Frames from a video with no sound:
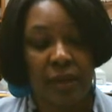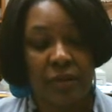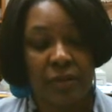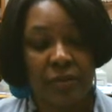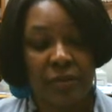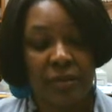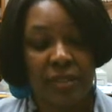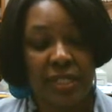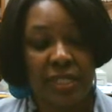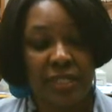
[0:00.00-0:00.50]

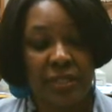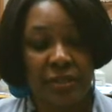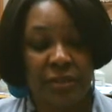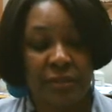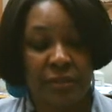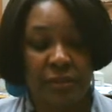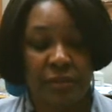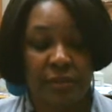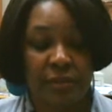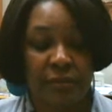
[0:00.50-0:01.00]

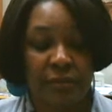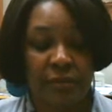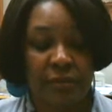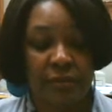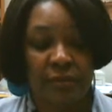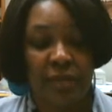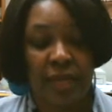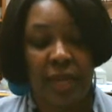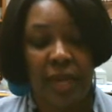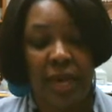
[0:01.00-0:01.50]
Traditional.
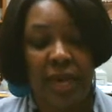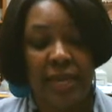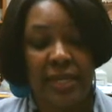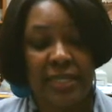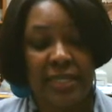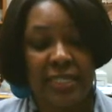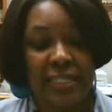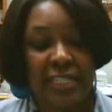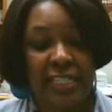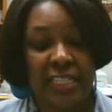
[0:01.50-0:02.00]

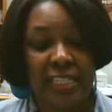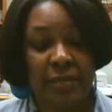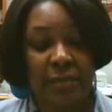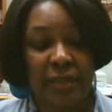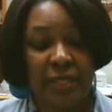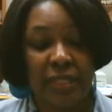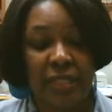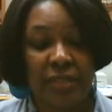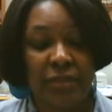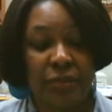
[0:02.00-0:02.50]

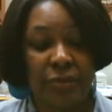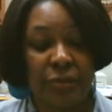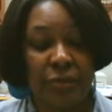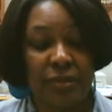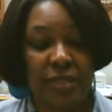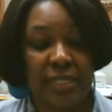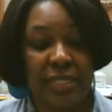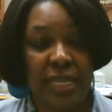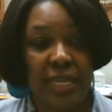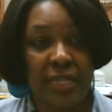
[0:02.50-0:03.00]
Assessment is through
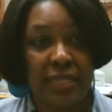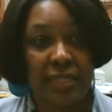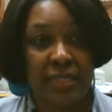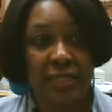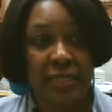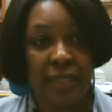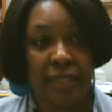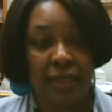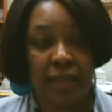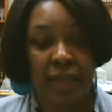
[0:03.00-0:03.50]

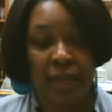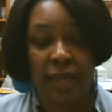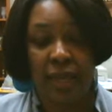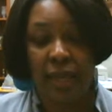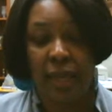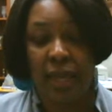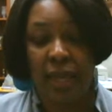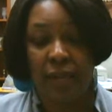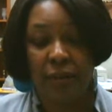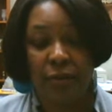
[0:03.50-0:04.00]
testing
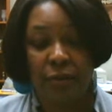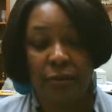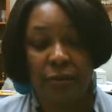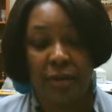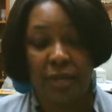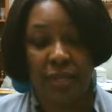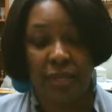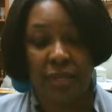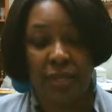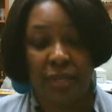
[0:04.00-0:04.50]
and
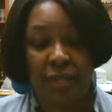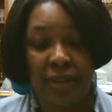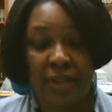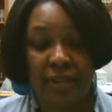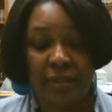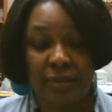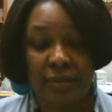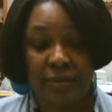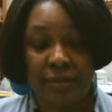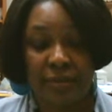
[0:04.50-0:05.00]
corrective
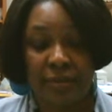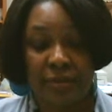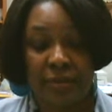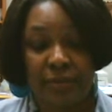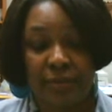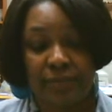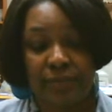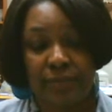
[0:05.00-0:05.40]
answers.